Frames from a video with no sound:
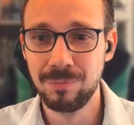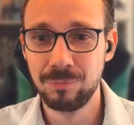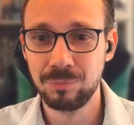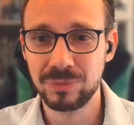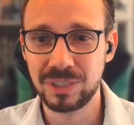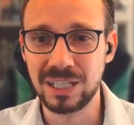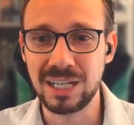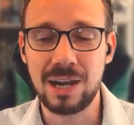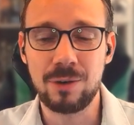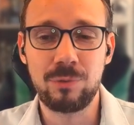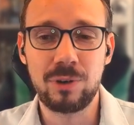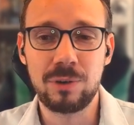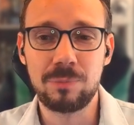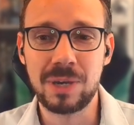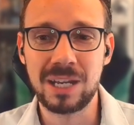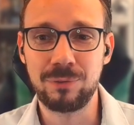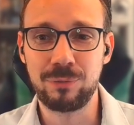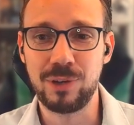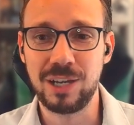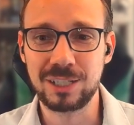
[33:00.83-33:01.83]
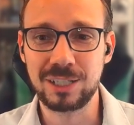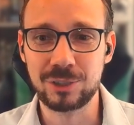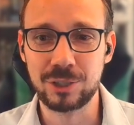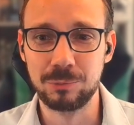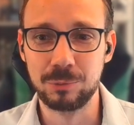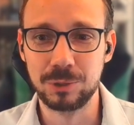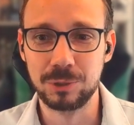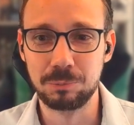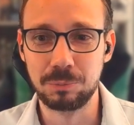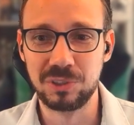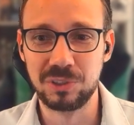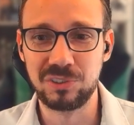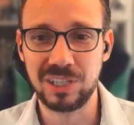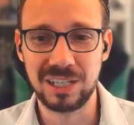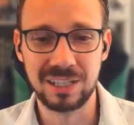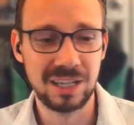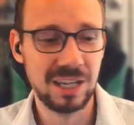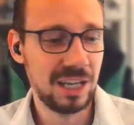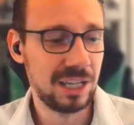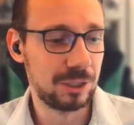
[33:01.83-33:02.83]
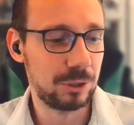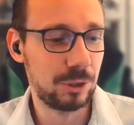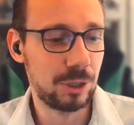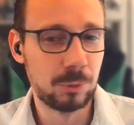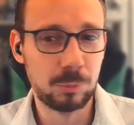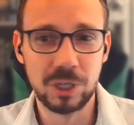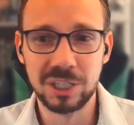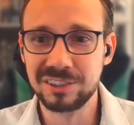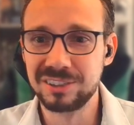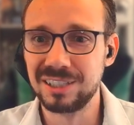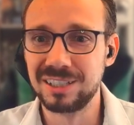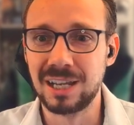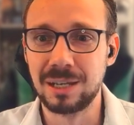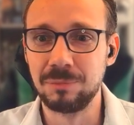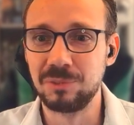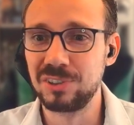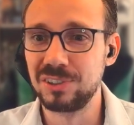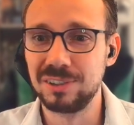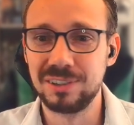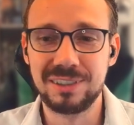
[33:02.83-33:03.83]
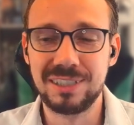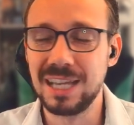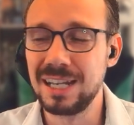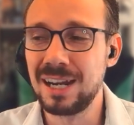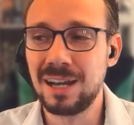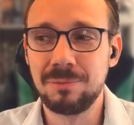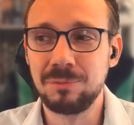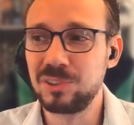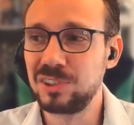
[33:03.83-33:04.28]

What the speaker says: Then every manufacturer would be saying, you know what, then I'm